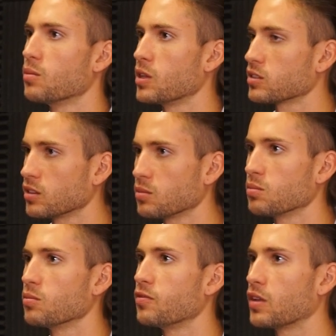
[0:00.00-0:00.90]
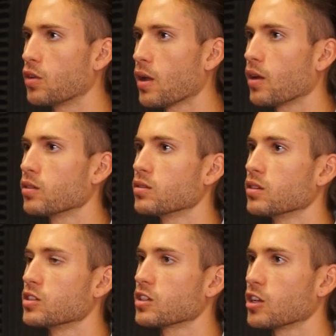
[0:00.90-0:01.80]
basically figure out
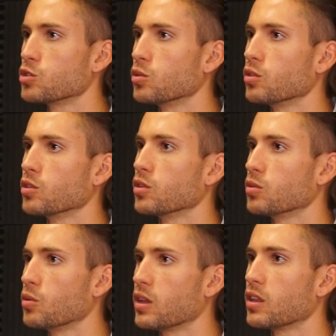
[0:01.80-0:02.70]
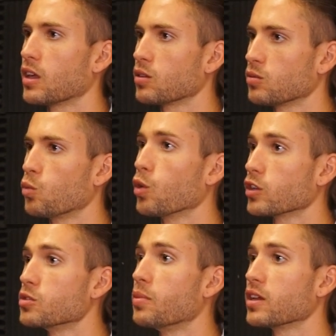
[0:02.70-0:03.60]
a schedule or a way that
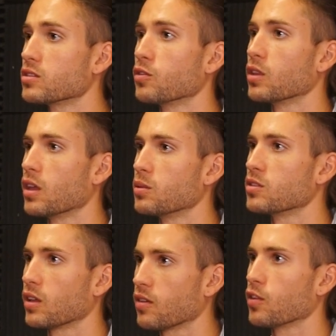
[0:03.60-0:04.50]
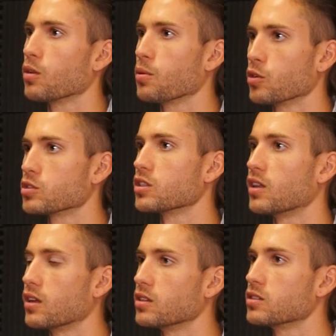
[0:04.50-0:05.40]
works right. best for them. It's like a very
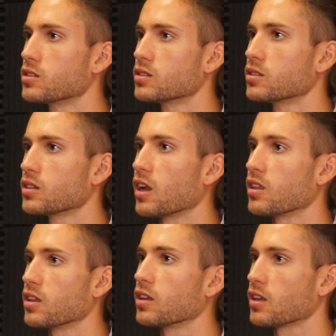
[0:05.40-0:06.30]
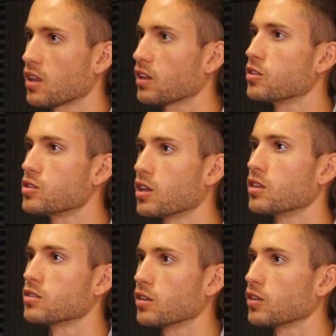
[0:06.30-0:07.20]
personalized kind right. of thing, kind of like you
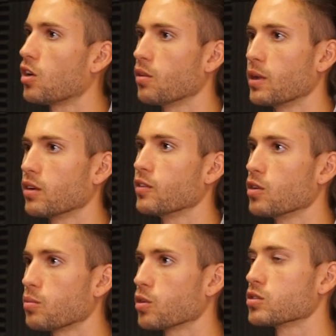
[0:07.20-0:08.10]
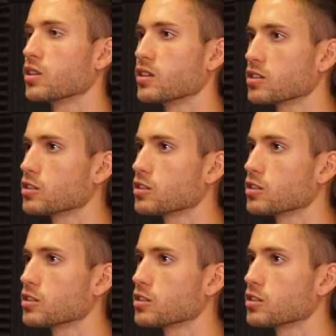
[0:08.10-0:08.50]
said. It's like all about a very personalized